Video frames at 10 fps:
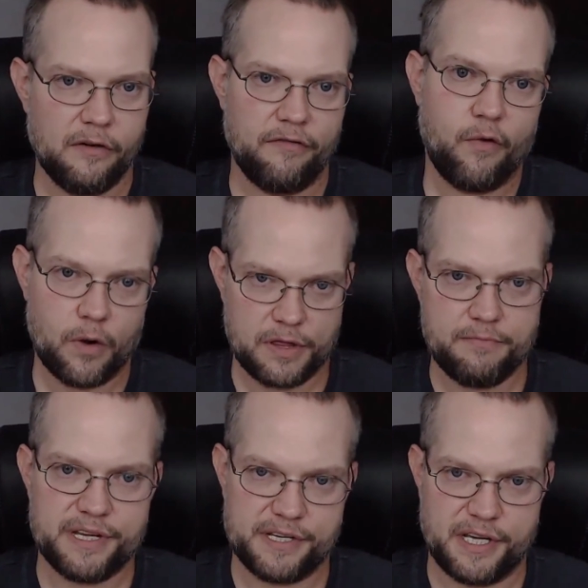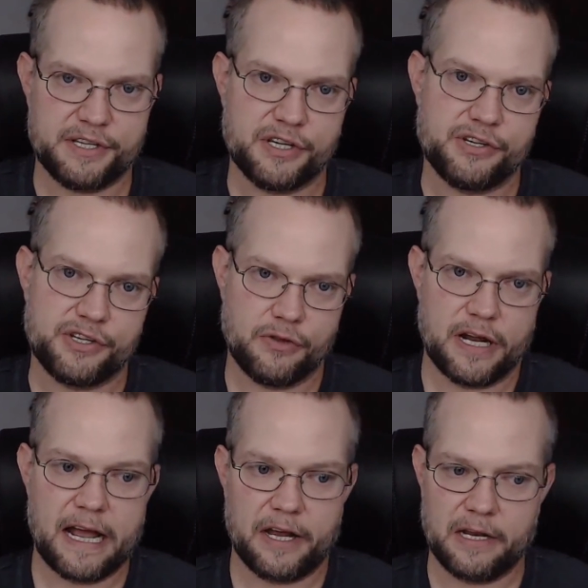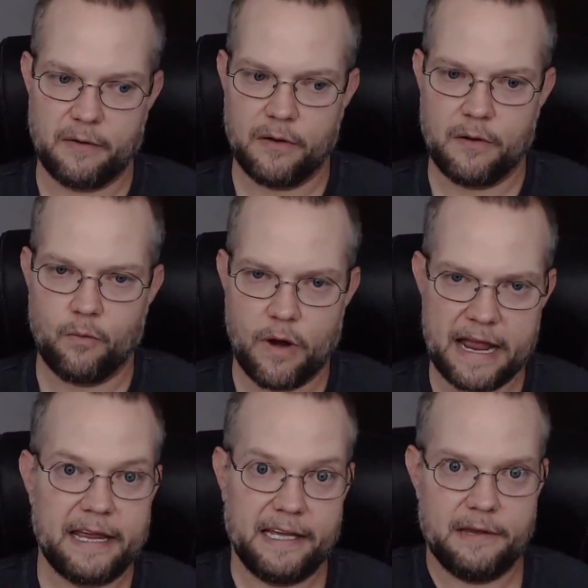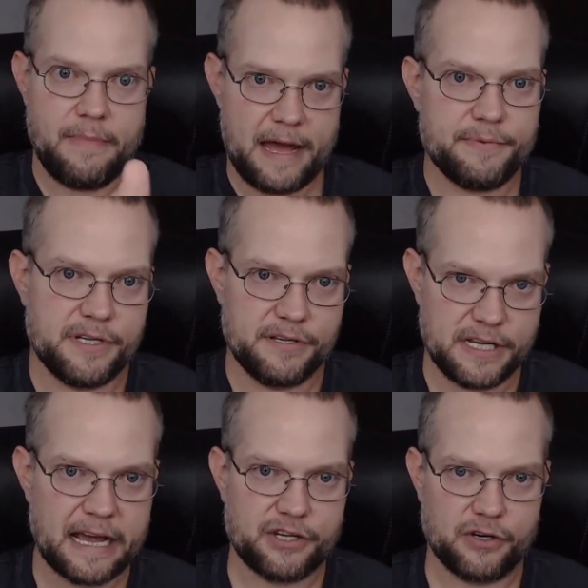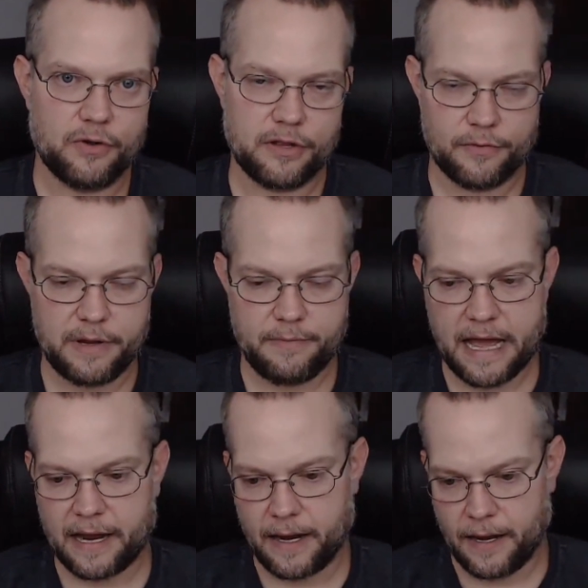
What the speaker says: for the business so that I could rank in the maps section or the 3-pack,